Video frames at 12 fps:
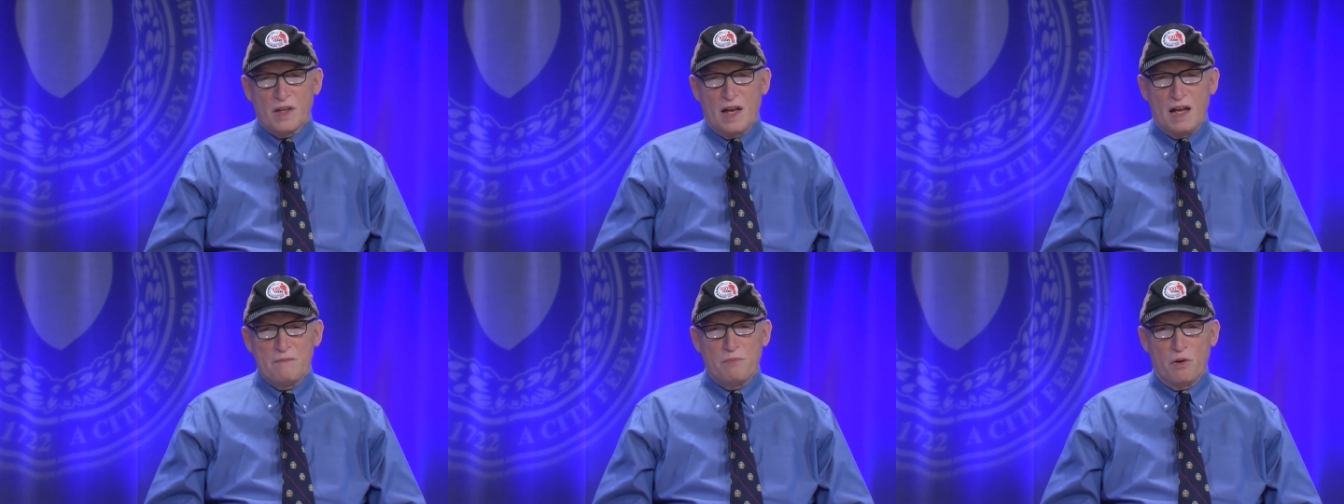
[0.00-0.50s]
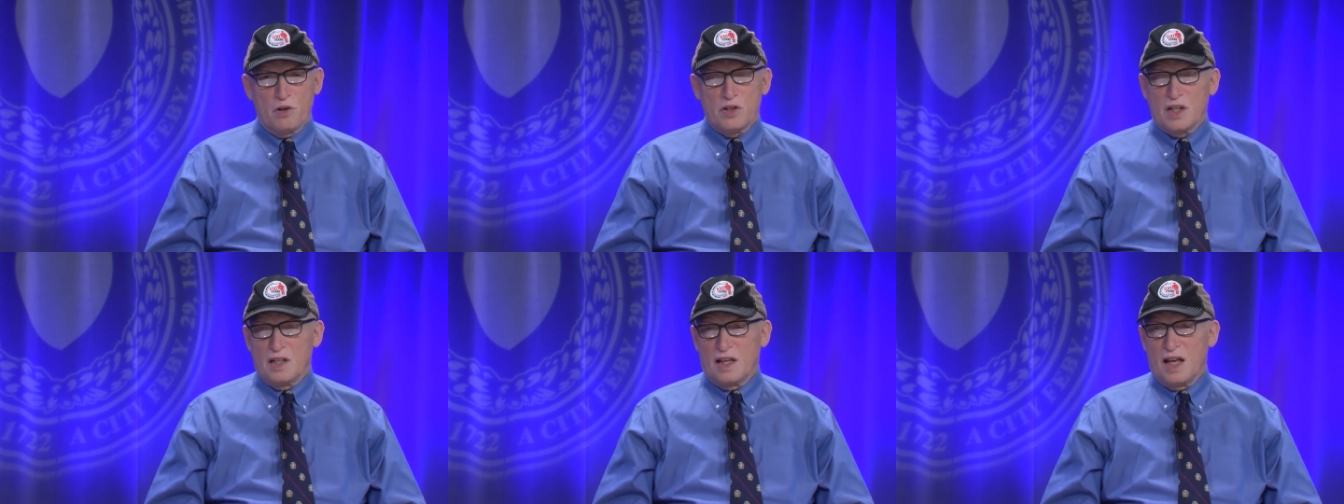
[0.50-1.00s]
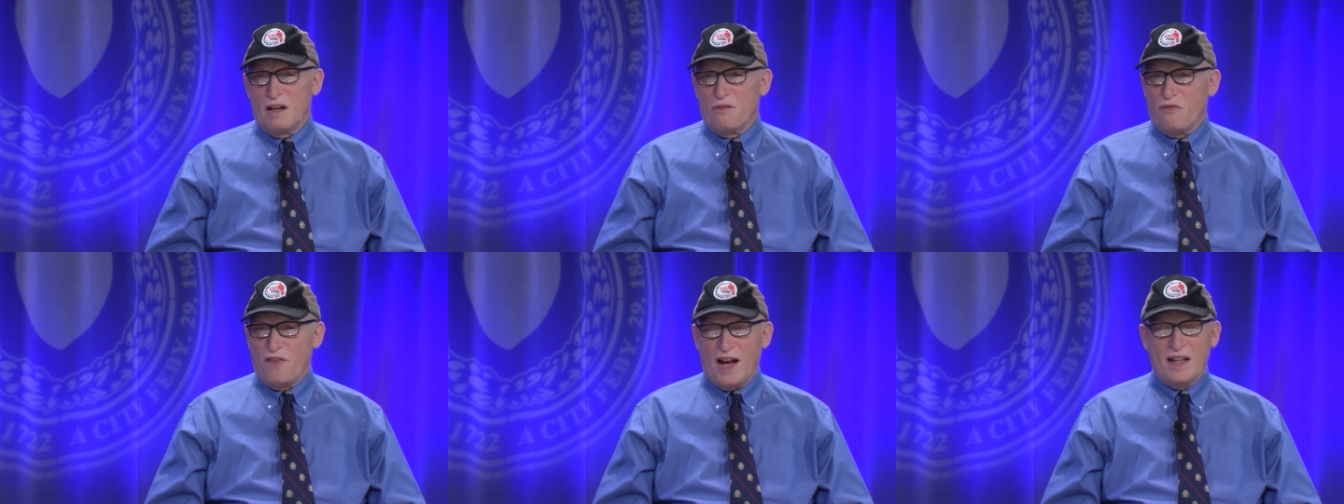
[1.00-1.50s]
and burns can get
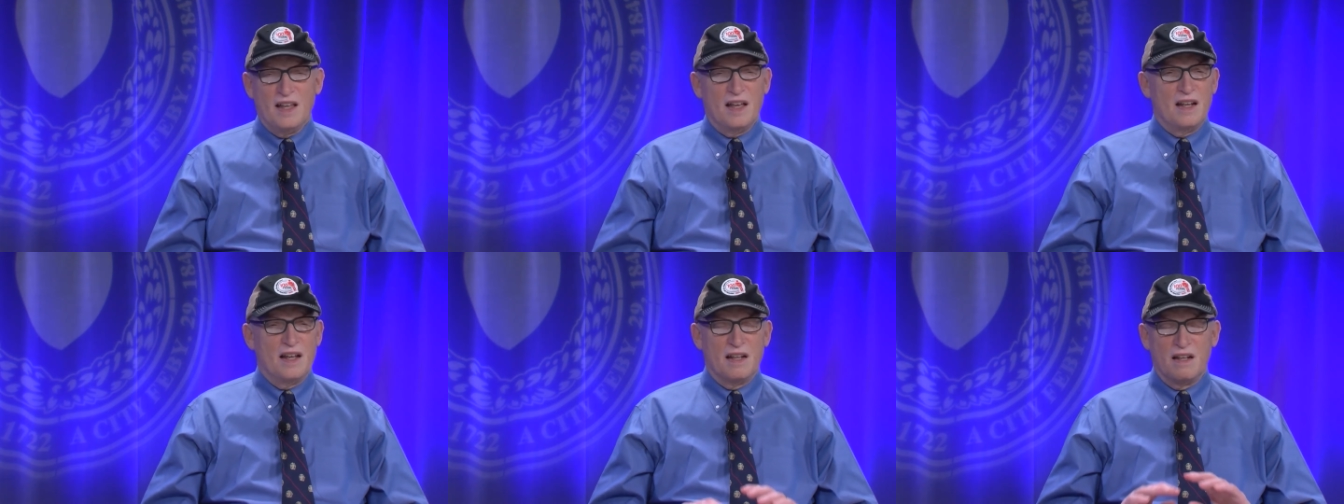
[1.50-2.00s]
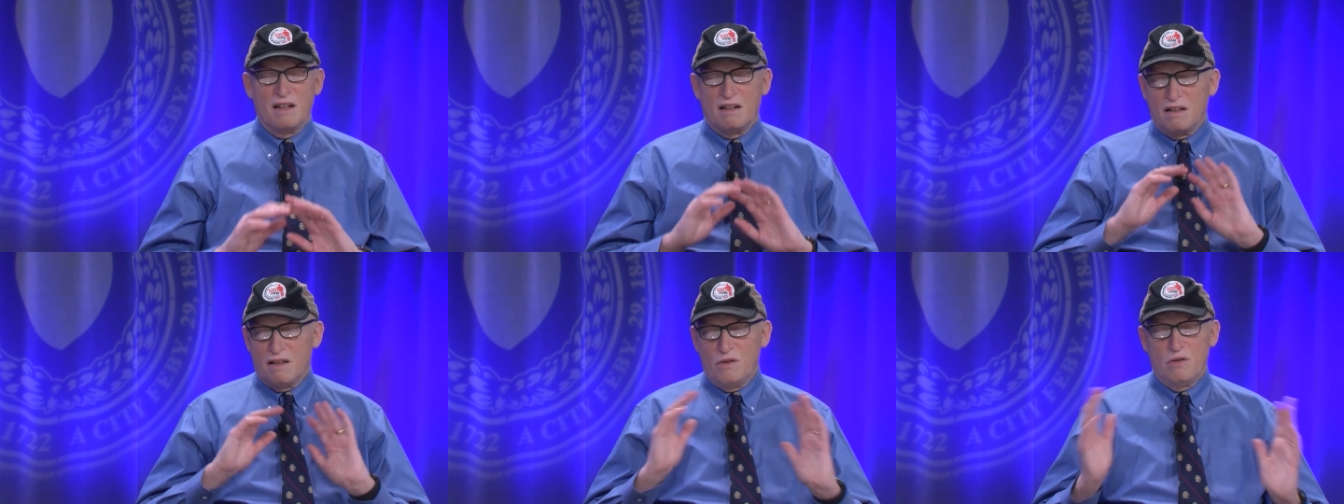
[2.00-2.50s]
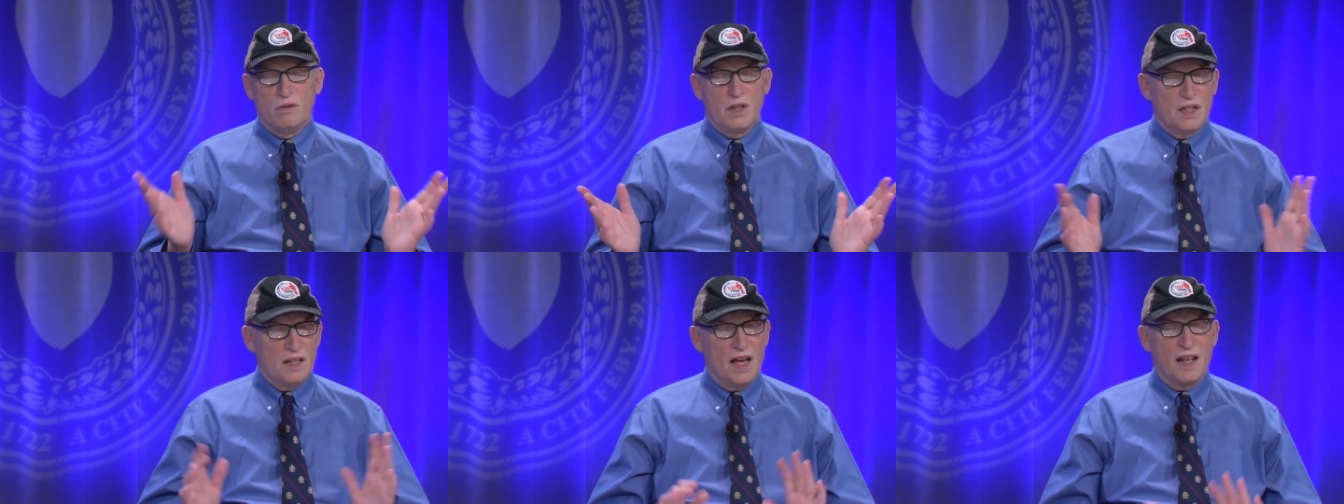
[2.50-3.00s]
infected, and you
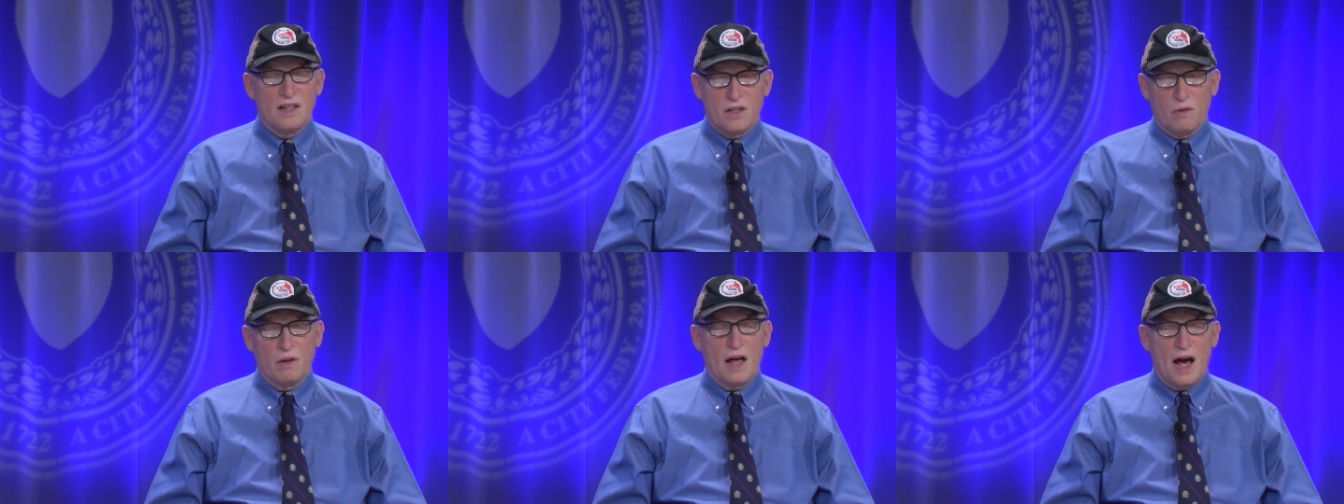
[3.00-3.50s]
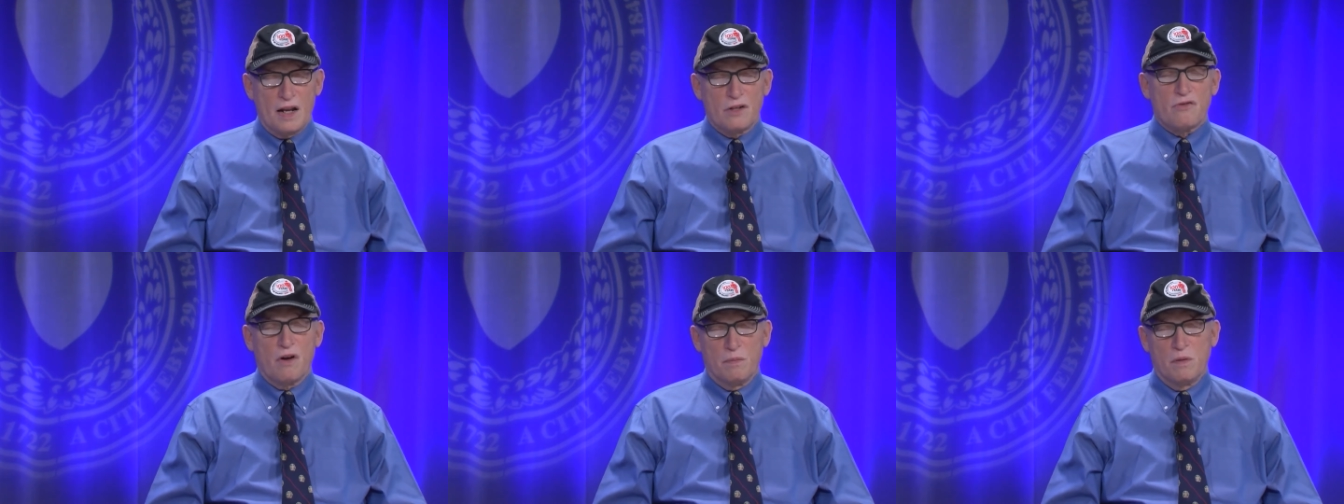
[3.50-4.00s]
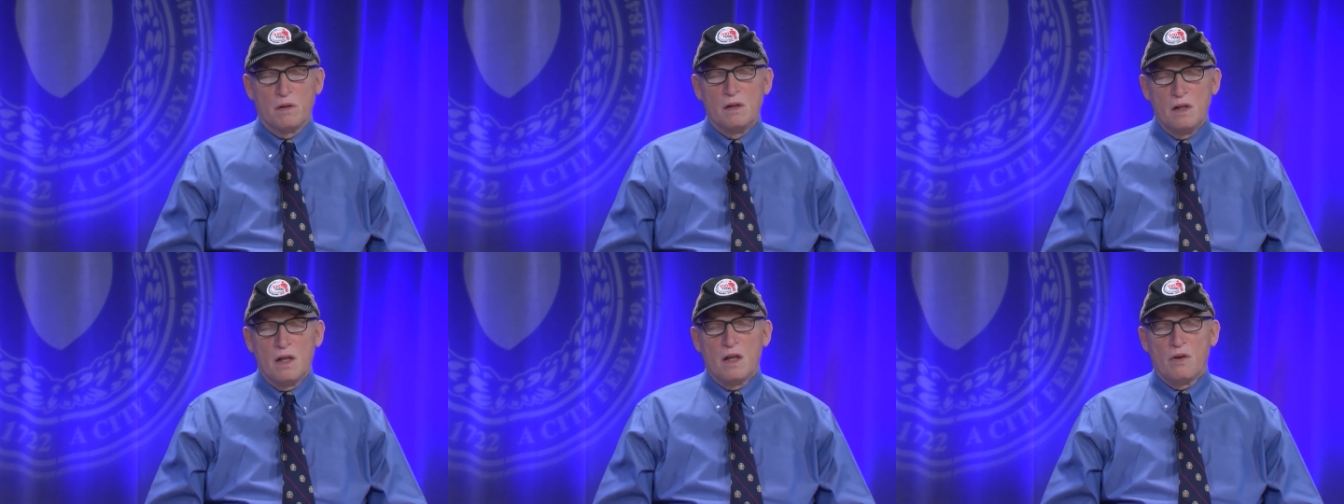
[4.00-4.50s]
can get into a lot of trouble
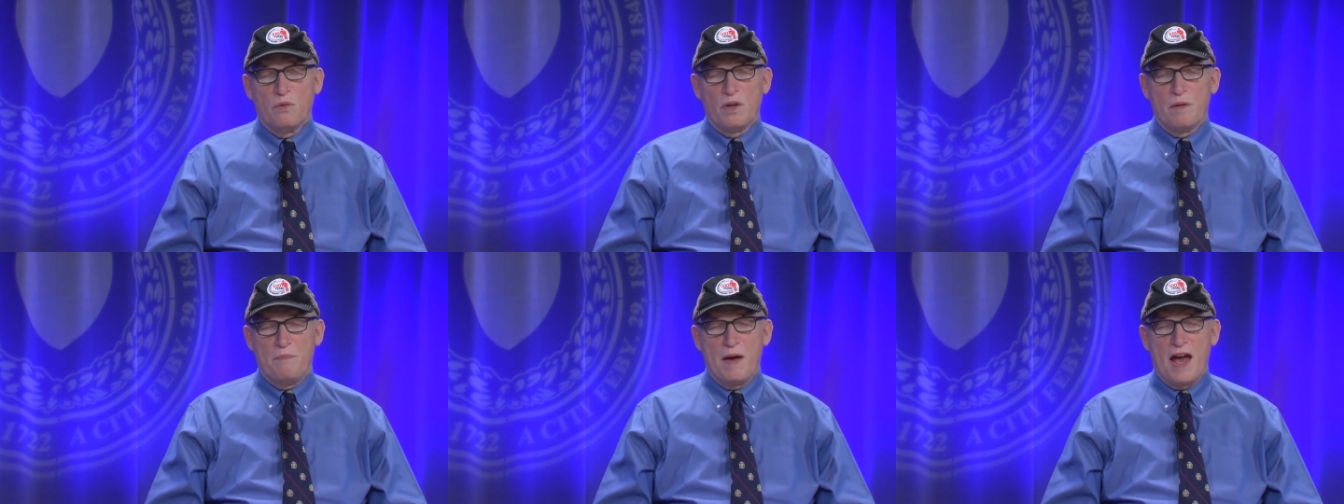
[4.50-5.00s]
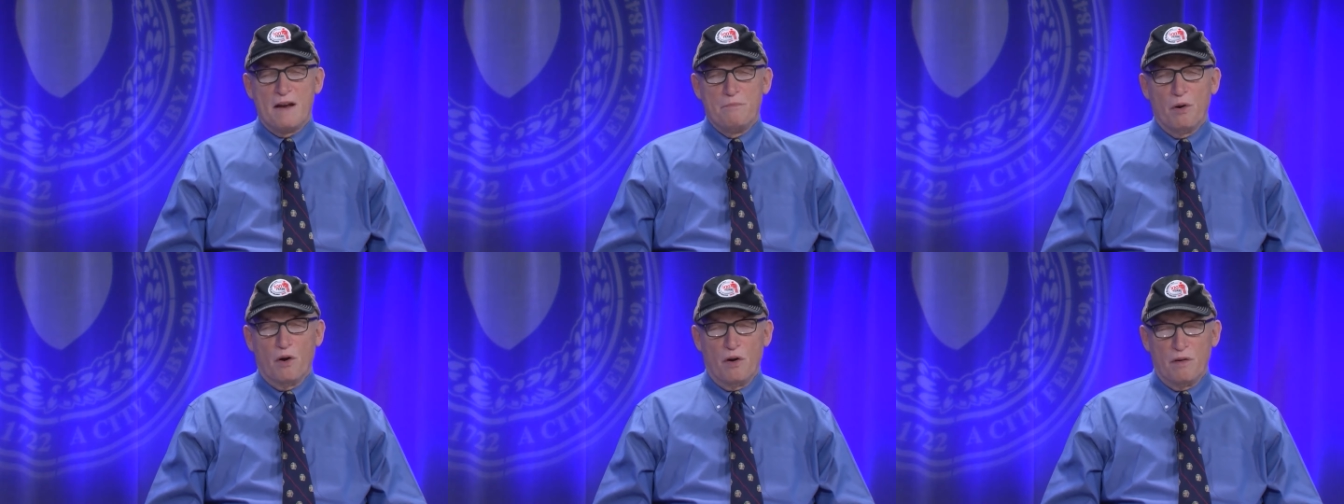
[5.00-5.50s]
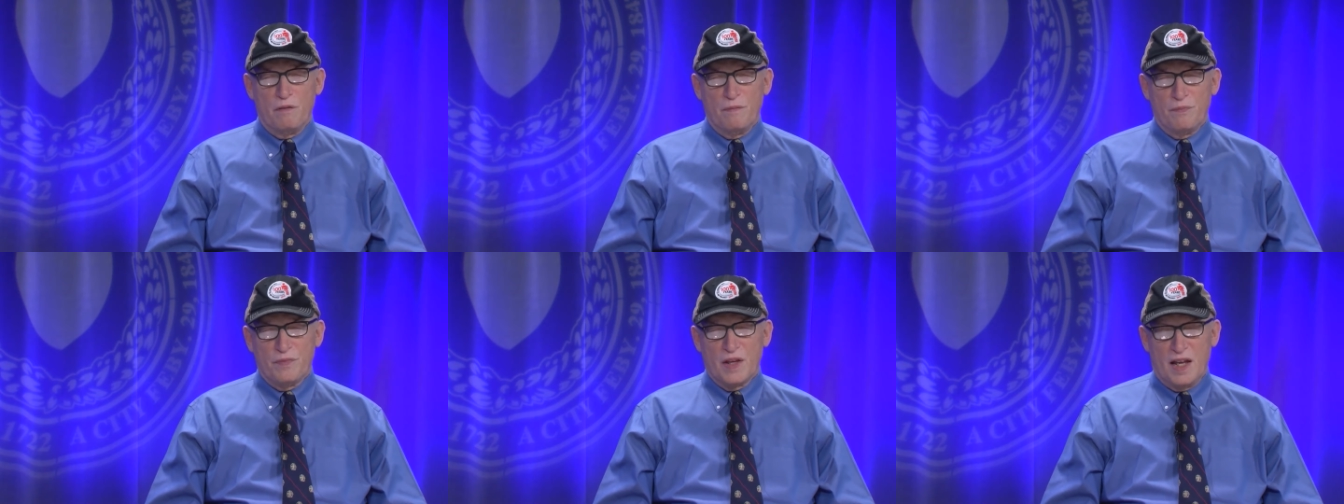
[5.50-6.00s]
with a bad burn
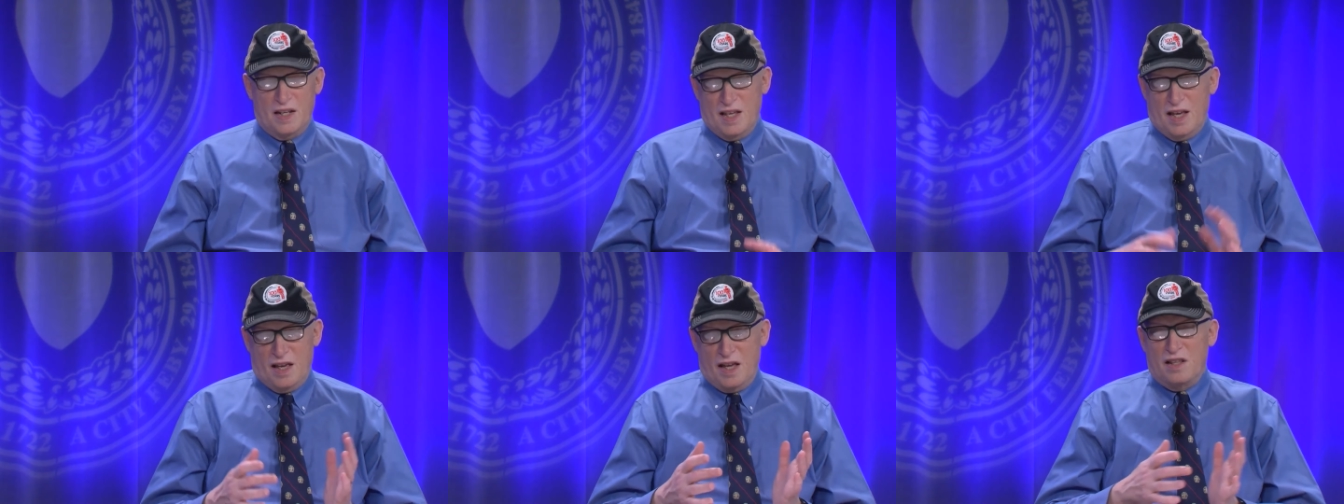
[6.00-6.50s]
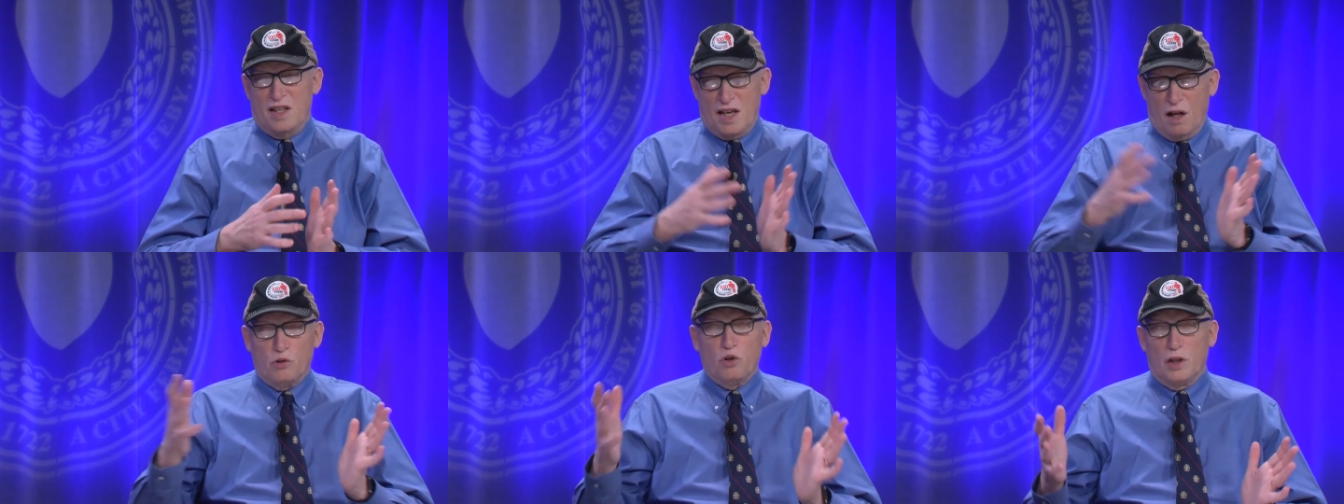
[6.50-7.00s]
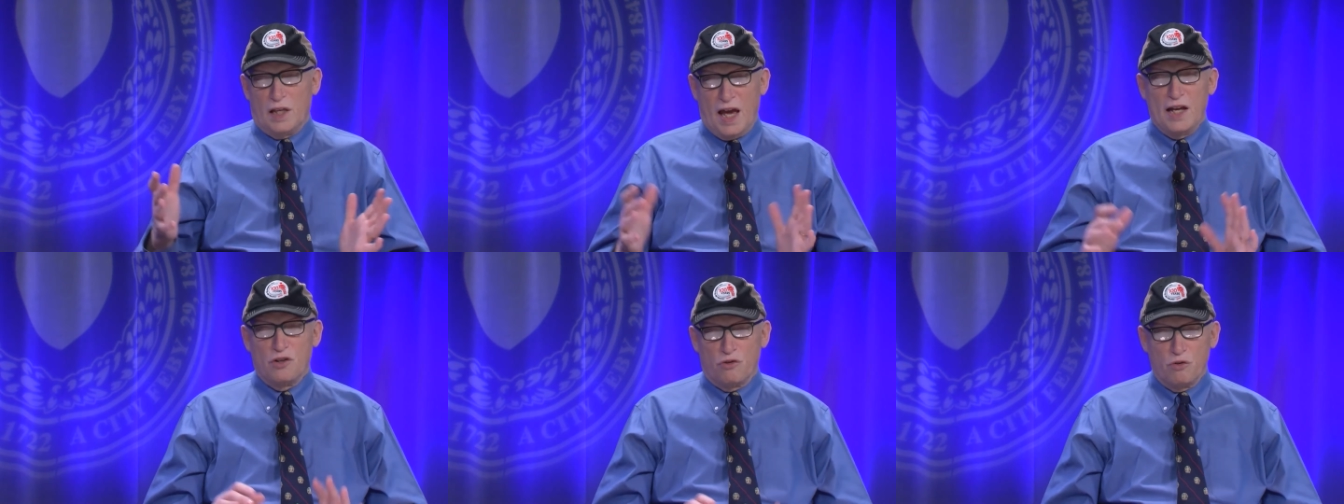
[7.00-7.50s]
in the elderly
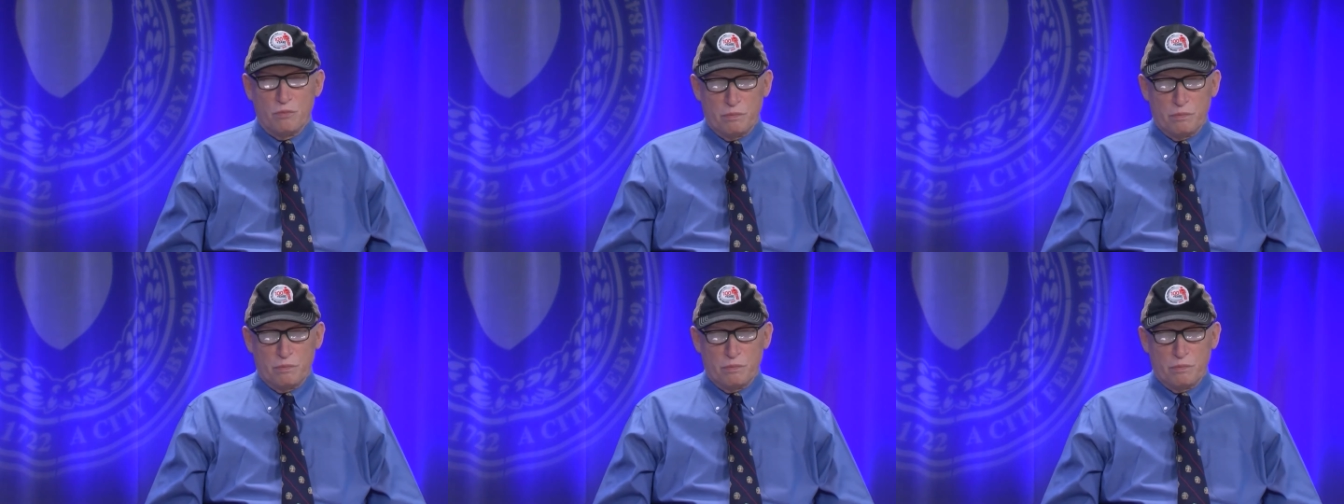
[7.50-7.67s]
age group.